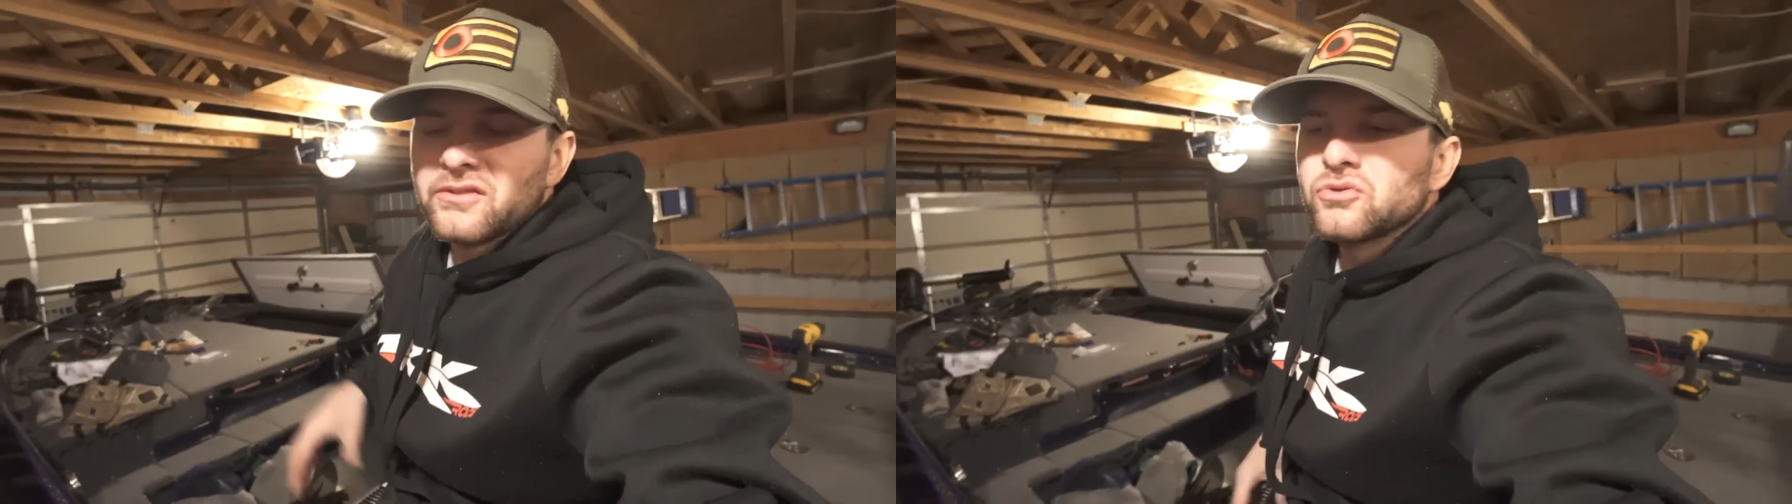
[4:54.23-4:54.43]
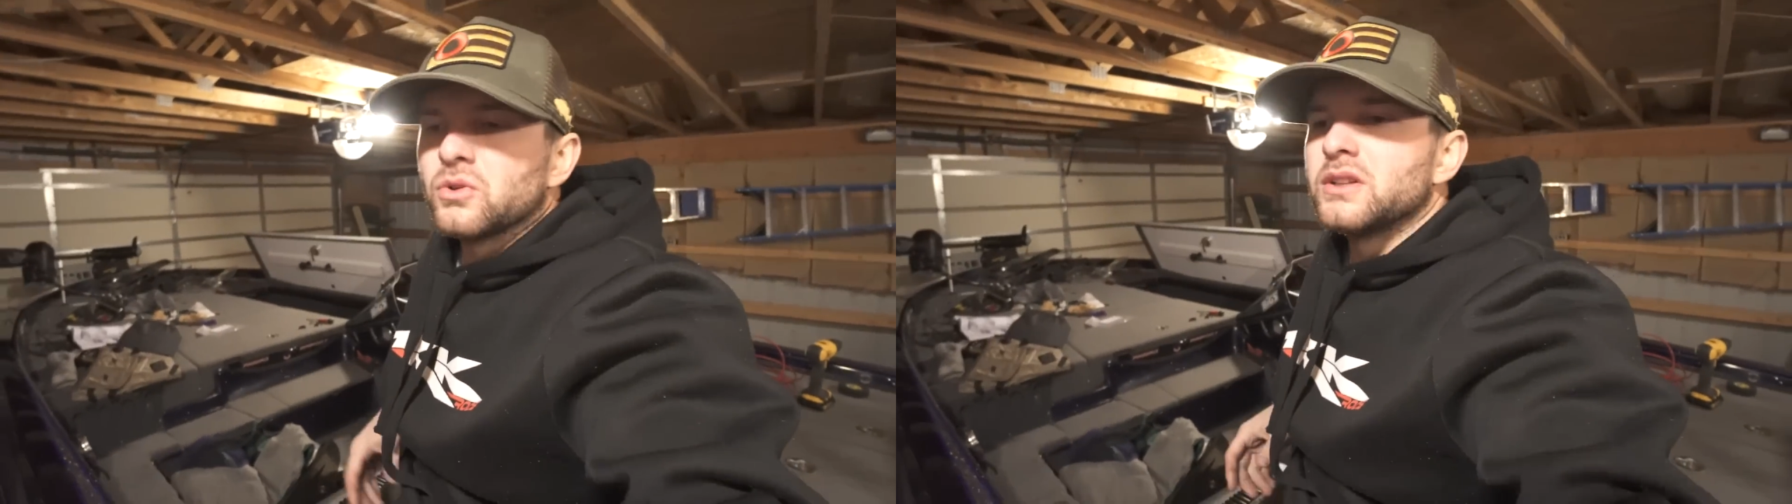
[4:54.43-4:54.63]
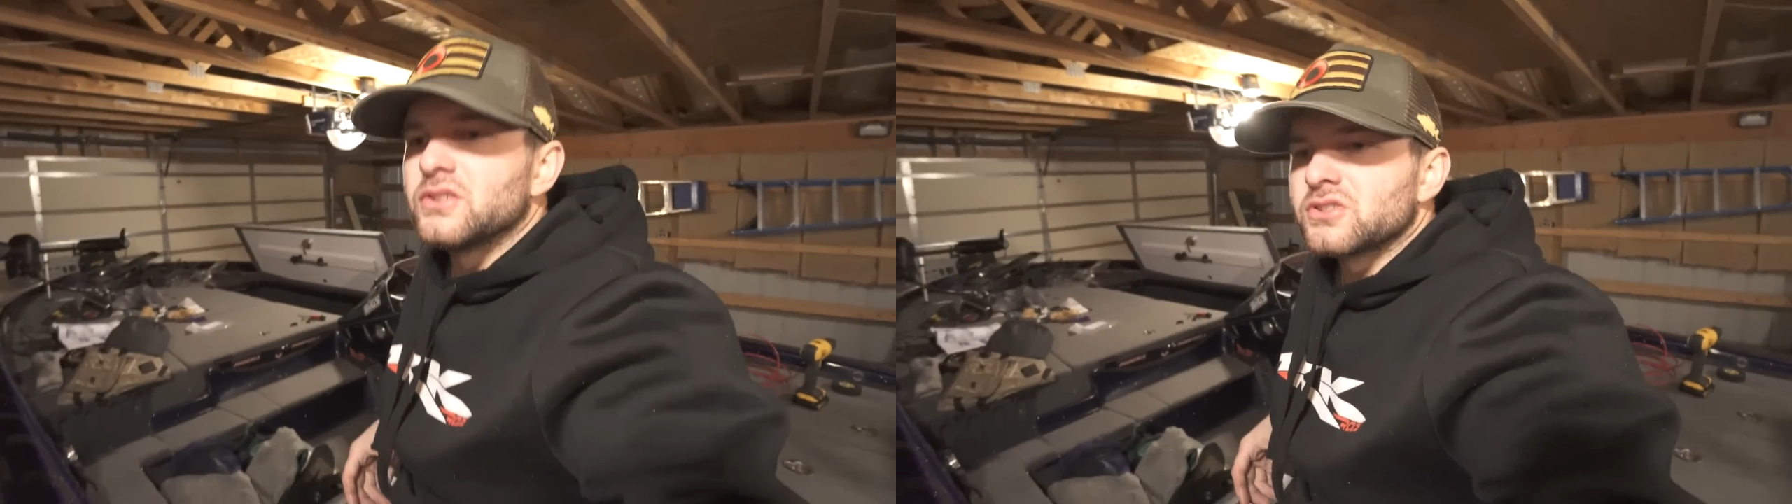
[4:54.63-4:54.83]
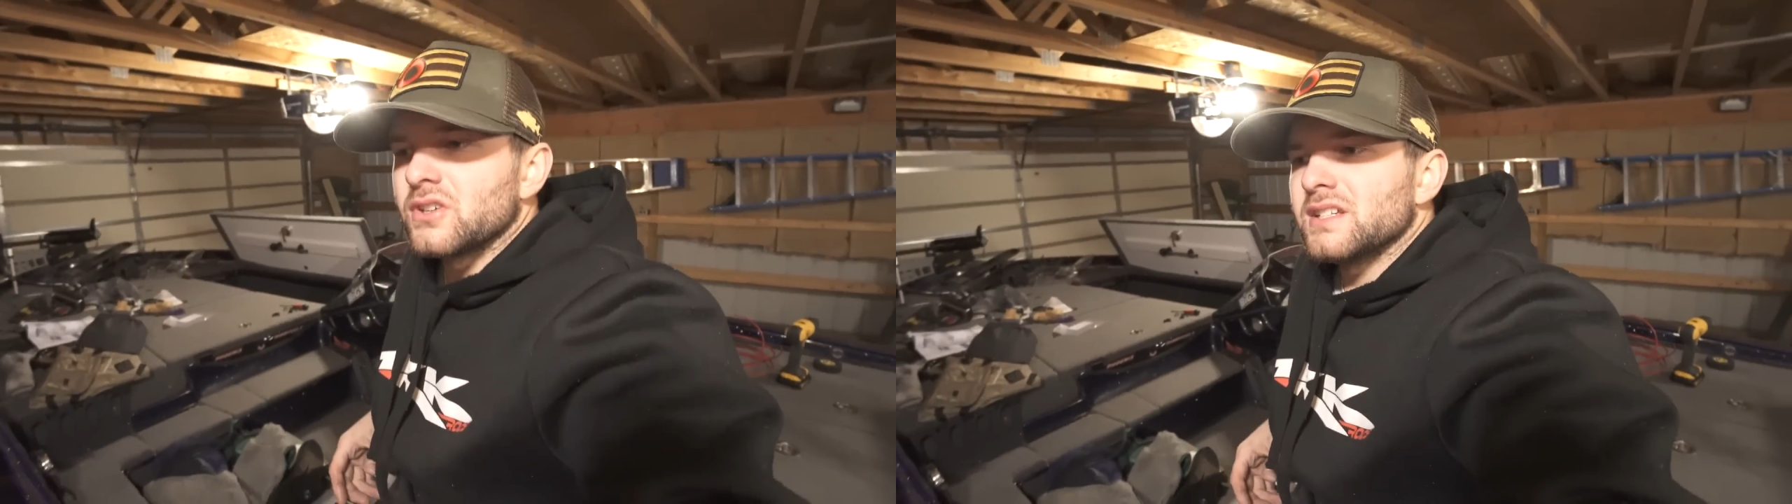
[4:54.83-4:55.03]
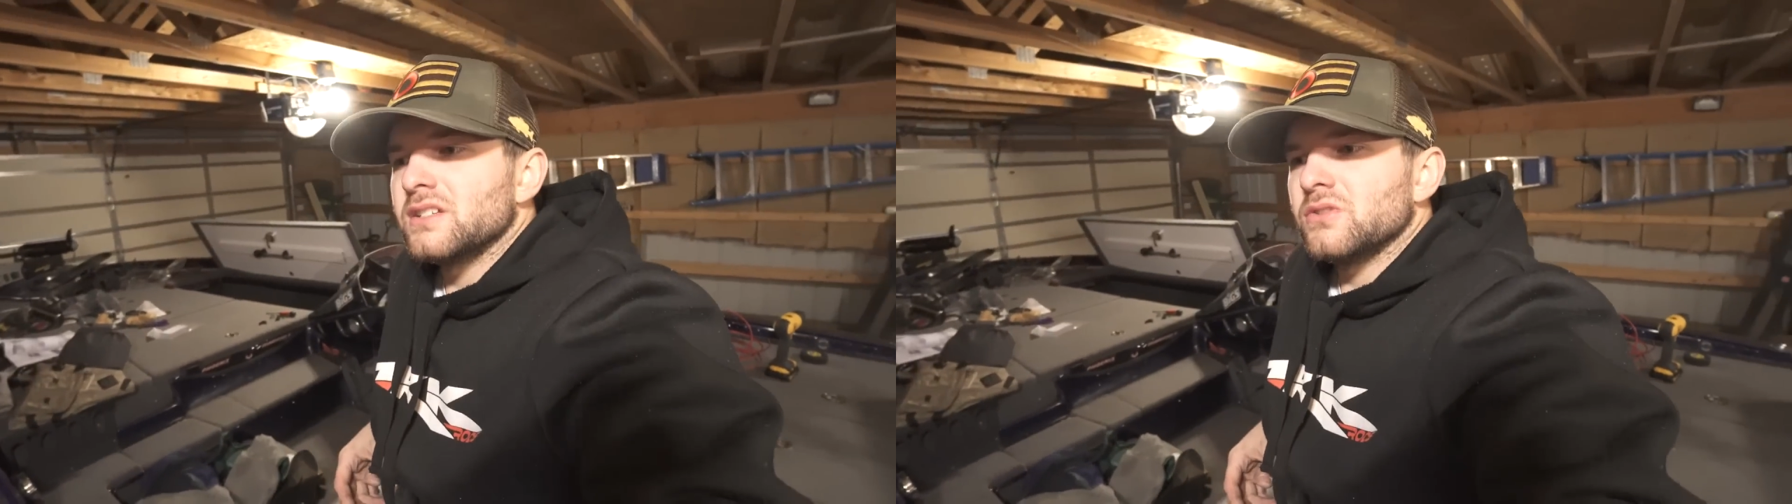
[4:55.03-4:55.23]
Have to run those
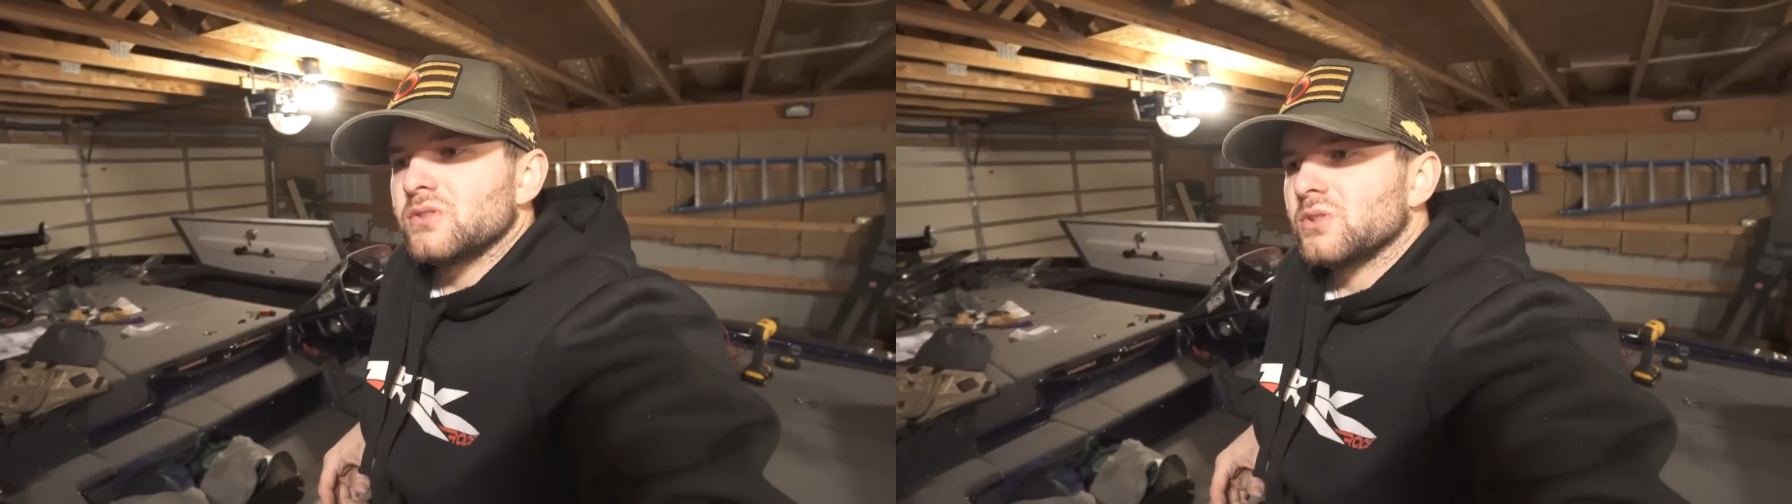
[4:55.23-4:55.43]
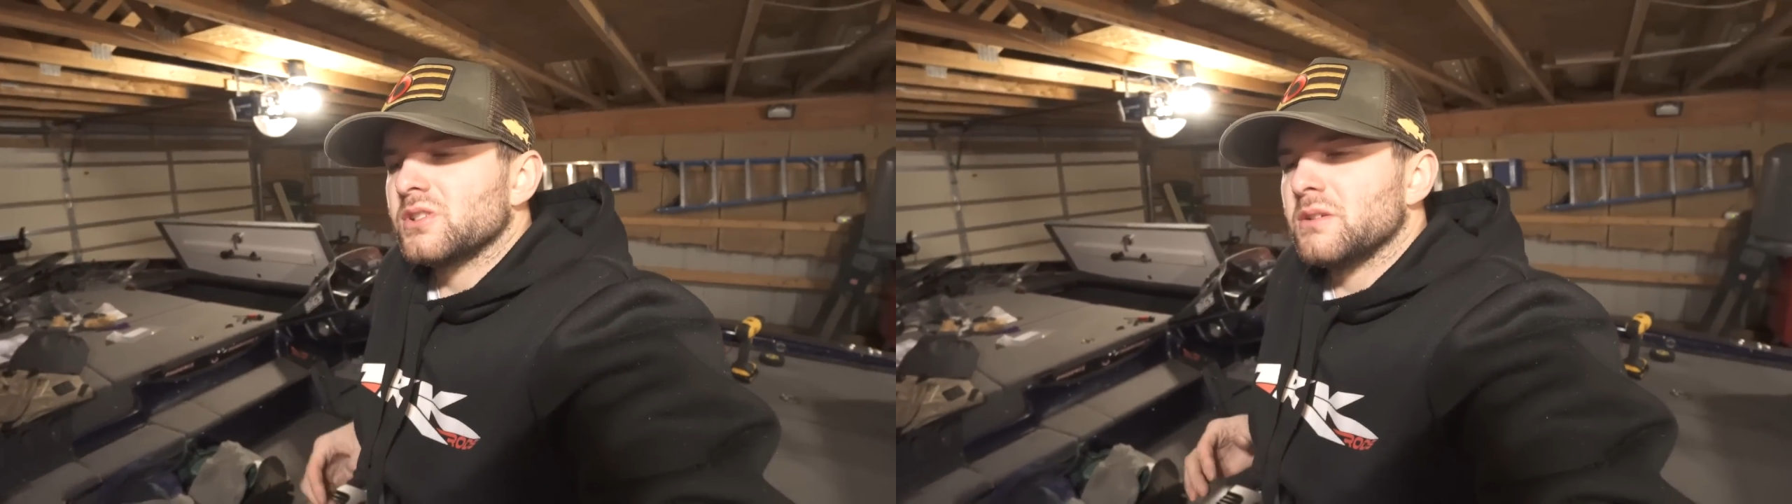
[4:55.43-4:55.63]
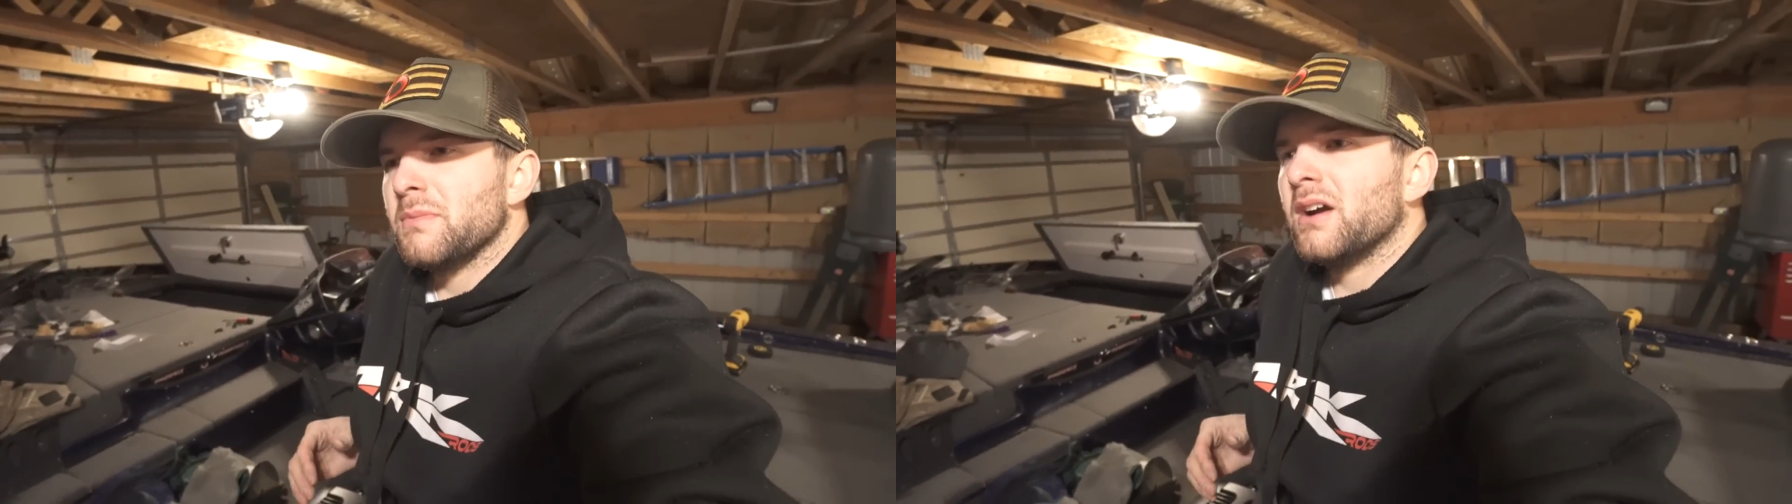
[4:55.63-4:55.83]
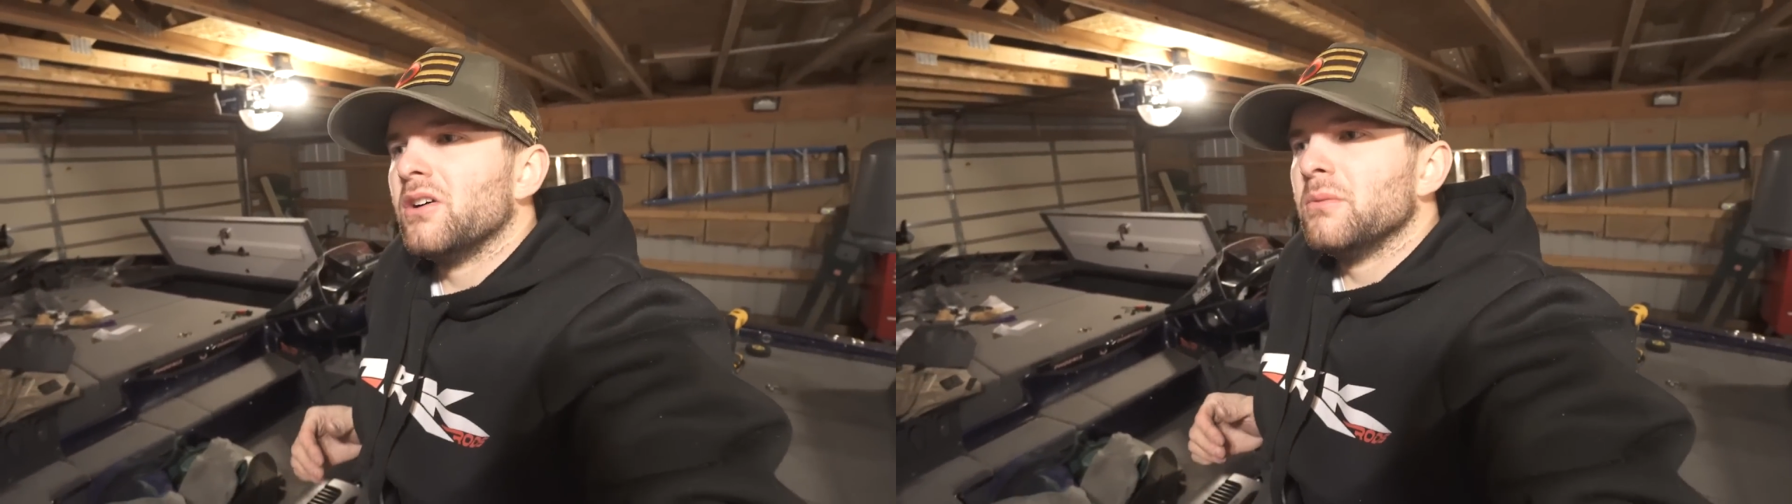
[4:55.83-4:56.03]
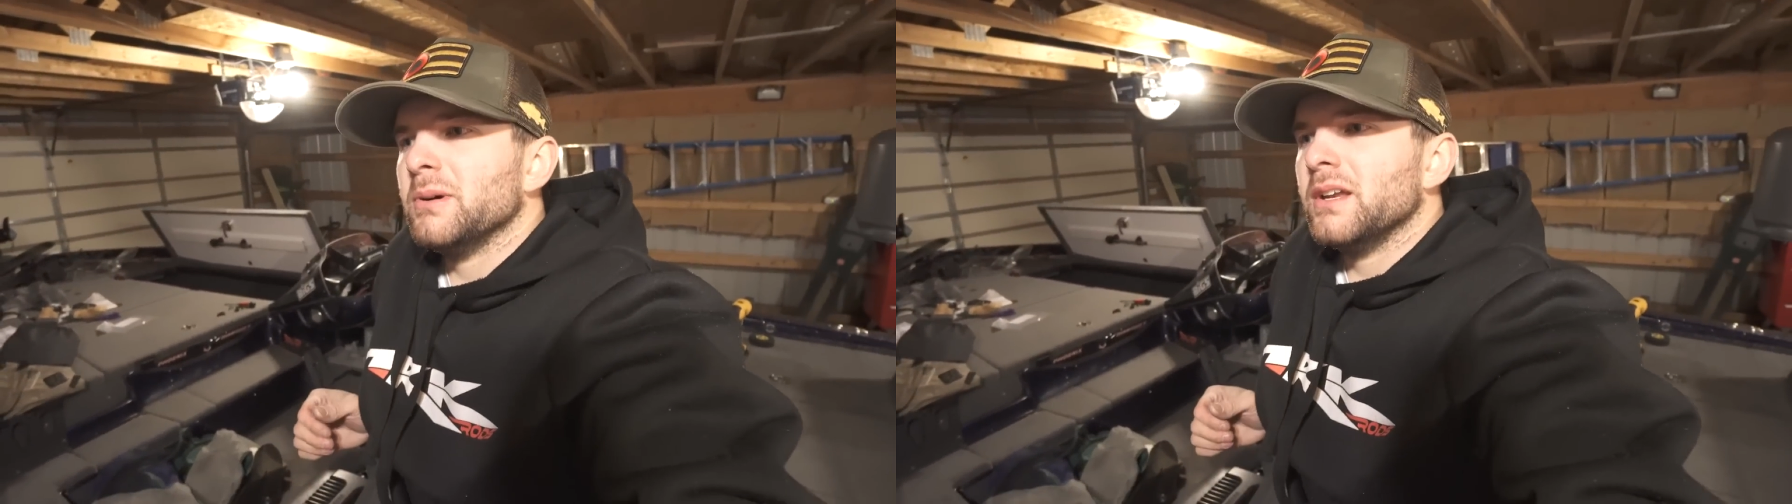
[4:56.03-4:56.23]
transducers
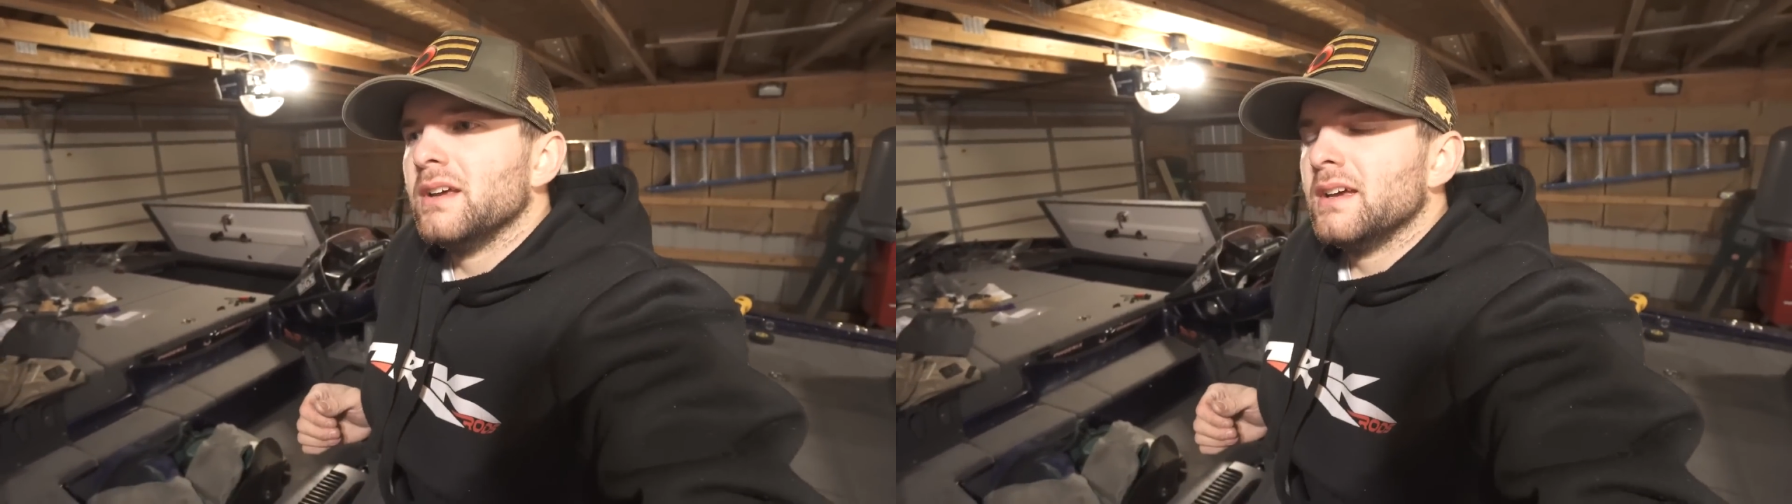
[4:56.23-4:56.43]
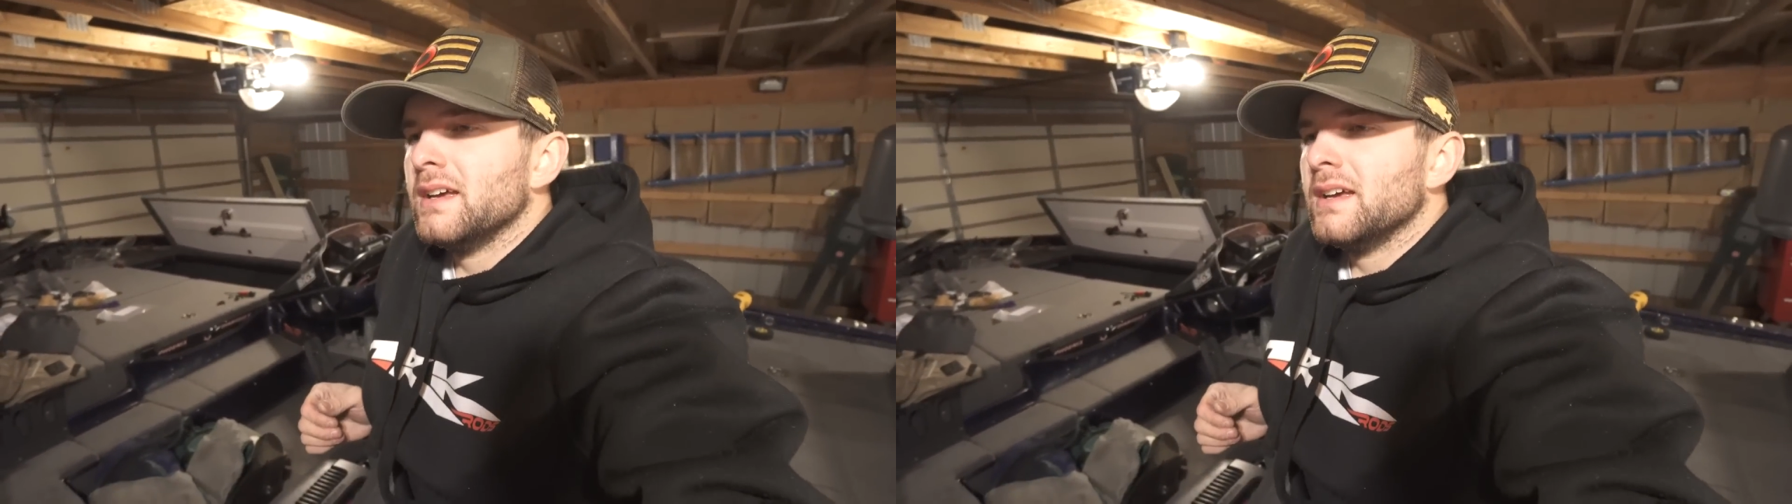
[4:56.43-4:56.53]
tomorrow, but